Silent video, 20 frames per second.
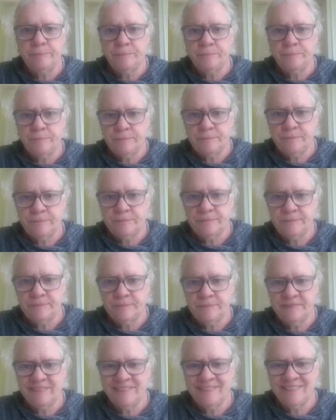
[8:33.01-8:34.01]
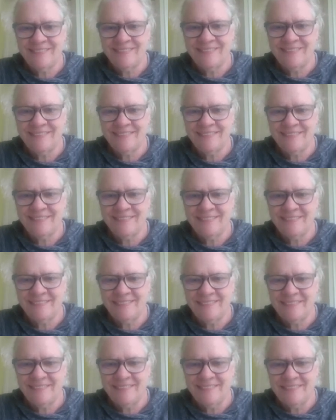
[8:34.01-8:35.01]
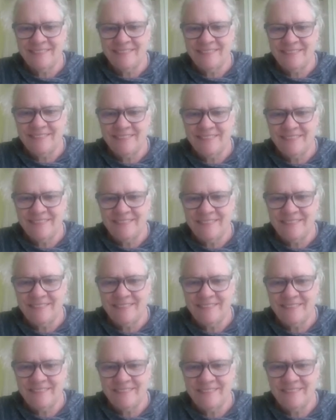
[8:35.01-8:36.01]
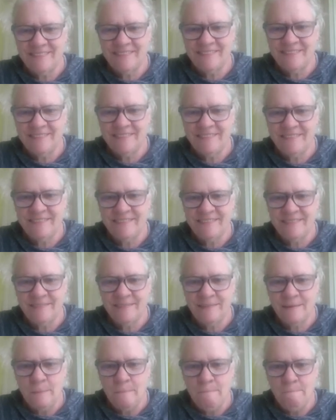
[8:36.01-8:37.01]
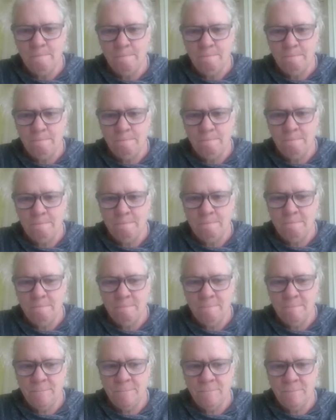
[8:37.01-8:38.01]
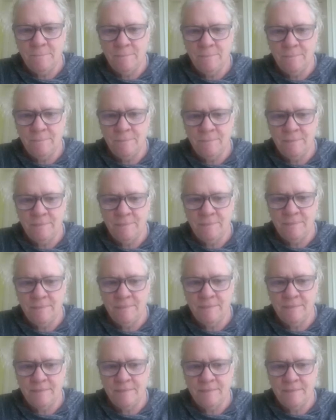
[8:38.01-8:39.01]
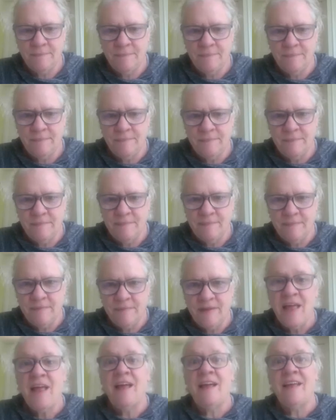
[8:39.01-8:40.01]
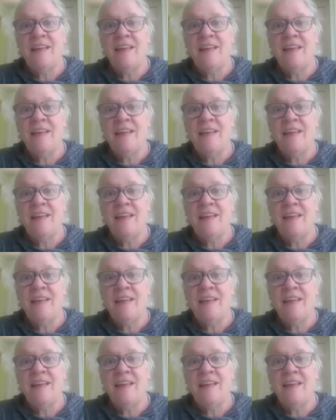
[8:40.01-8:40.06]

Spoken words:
(silent)